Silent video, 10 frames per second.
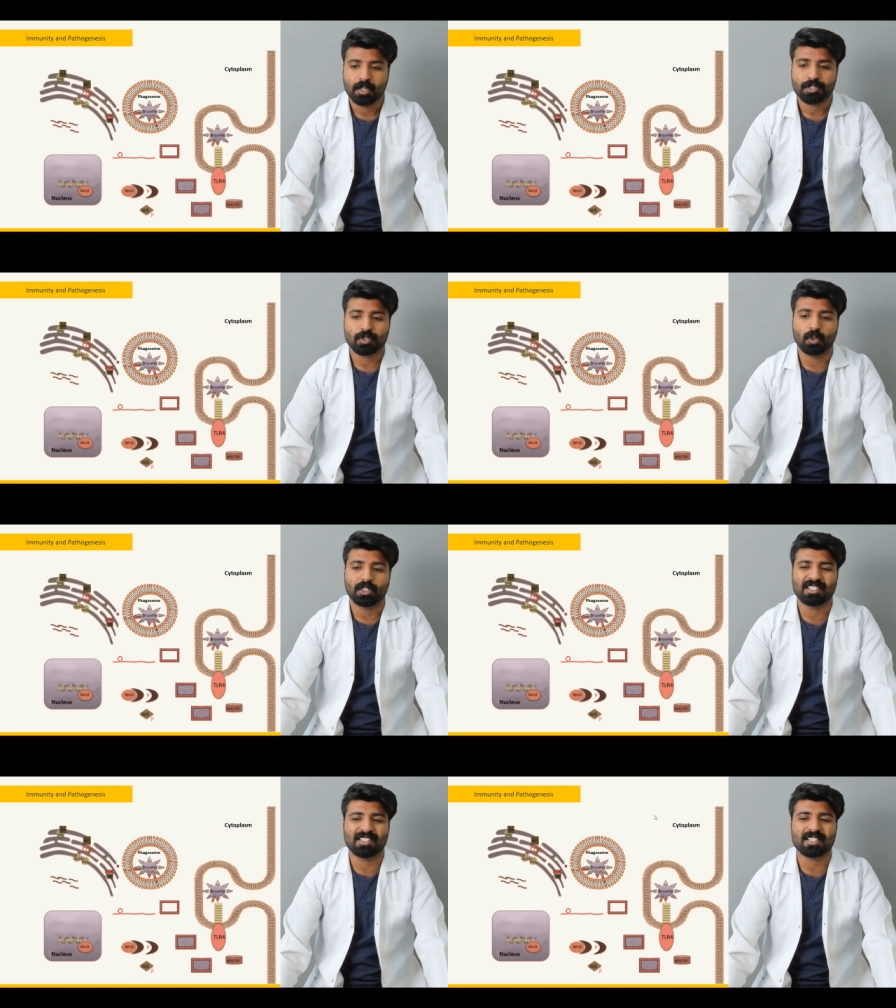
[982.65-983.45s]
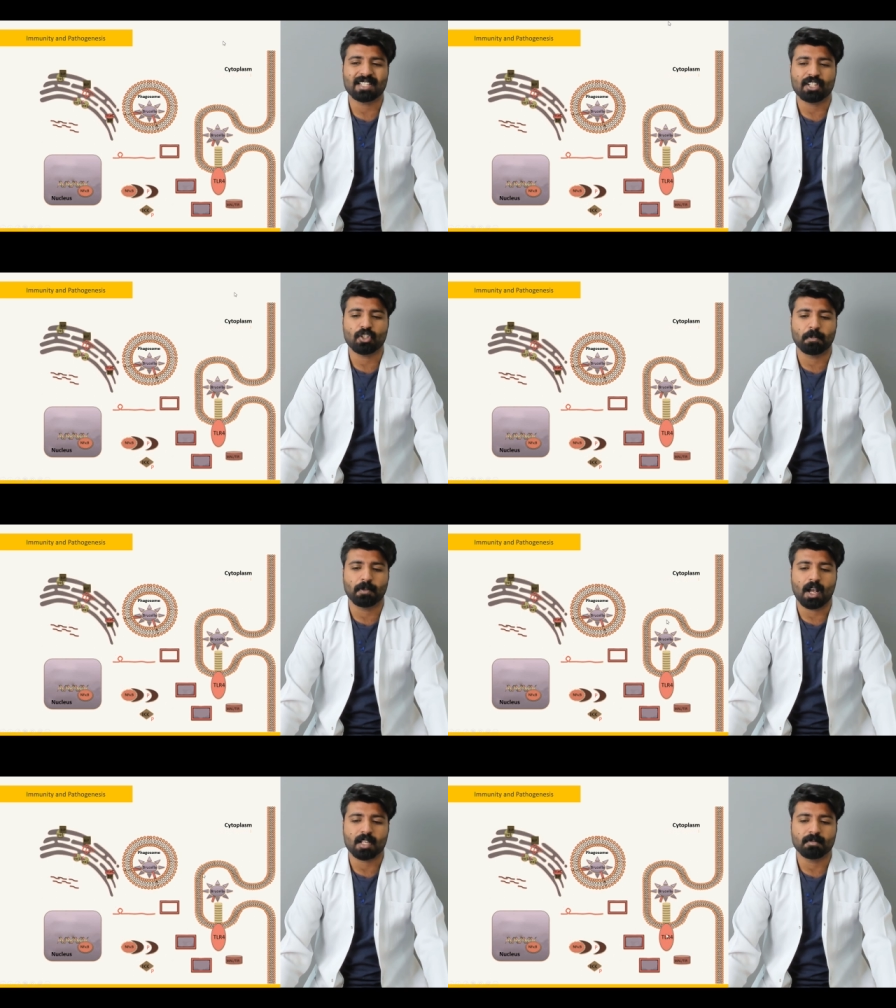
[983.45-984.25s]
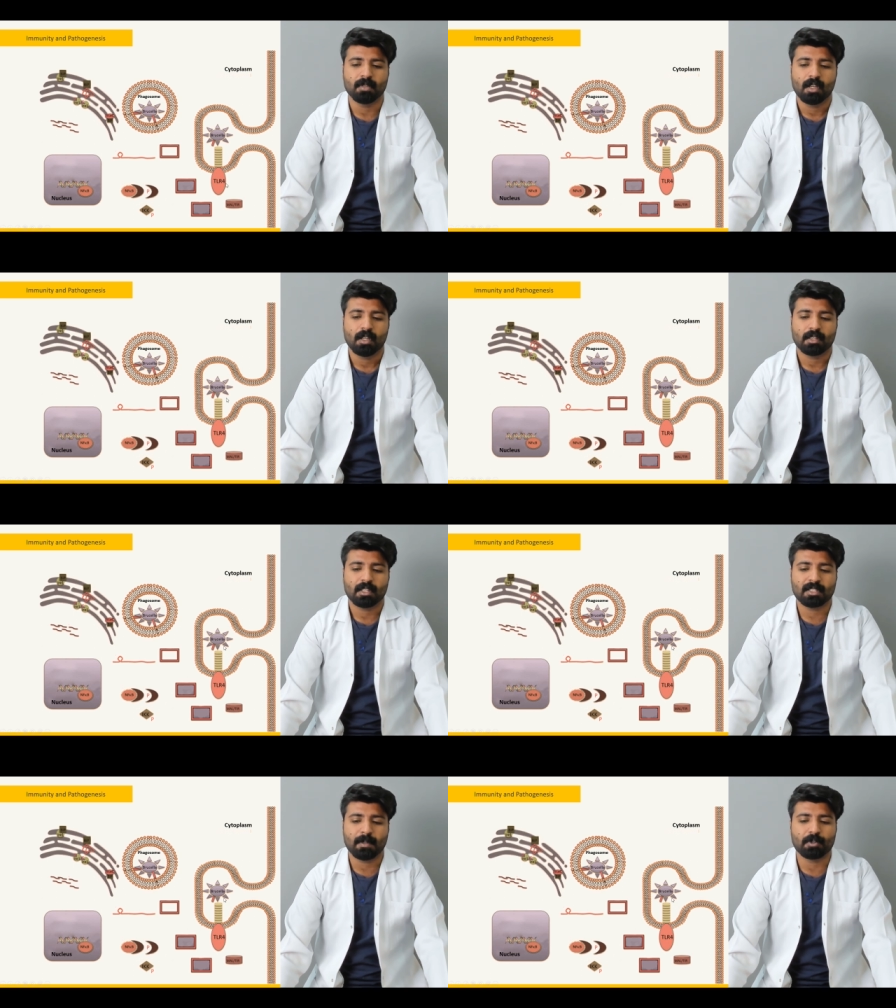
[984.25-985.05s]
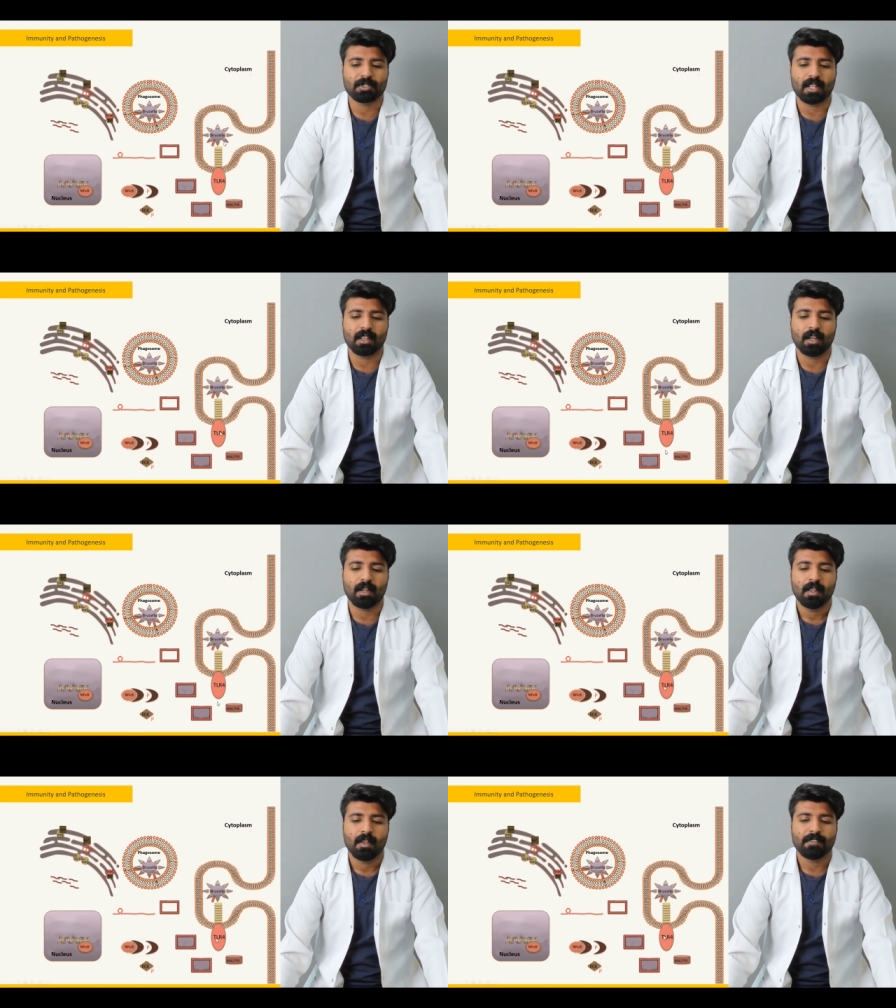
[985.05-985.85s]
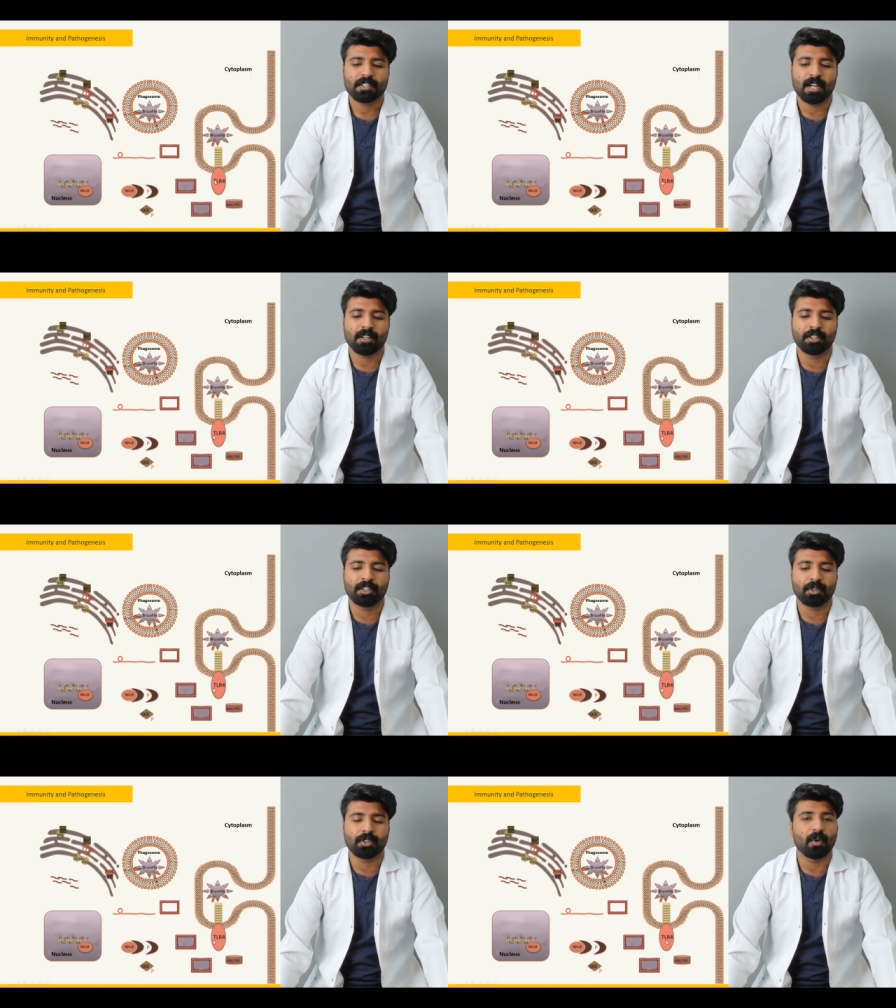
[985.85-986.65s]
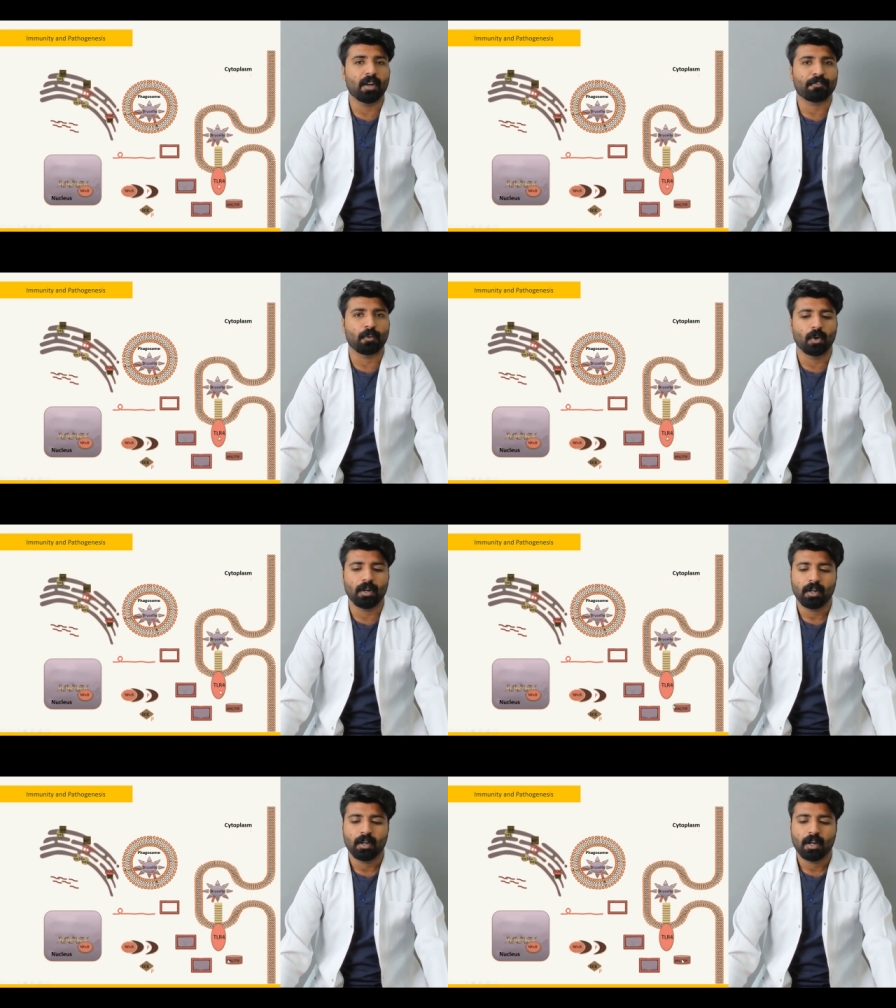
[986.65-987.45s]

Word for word: So this is a cytoplasm, this is a brucella, which entered to 2 4